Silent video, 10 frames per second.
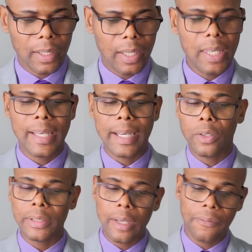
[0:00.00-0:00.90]
He
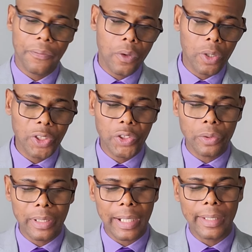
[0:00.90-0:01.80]
cannot afford to
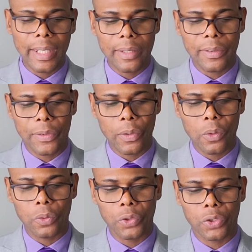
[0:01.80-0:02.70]
neglect
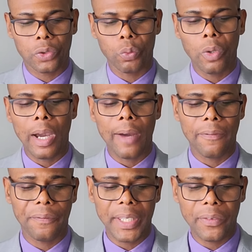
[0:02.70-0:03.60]
those who are
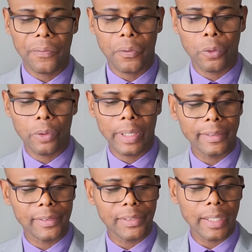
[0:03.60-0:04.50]
faithful
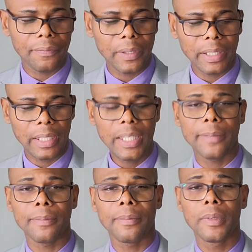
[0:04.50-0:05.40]
in serving
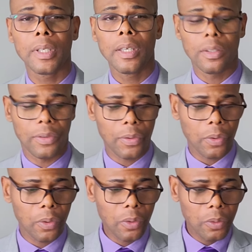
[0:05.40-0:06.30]
him,
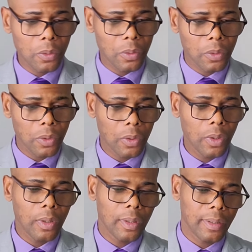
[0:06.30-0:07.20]
though
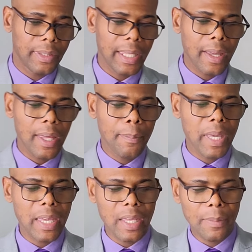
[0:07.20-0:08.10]
there
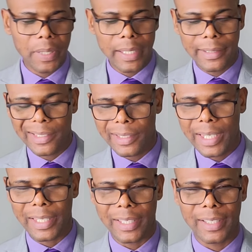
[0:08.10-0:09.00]
may be
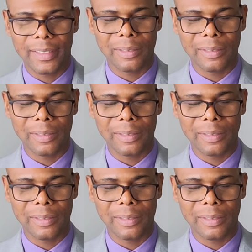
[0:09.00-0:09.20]
delay.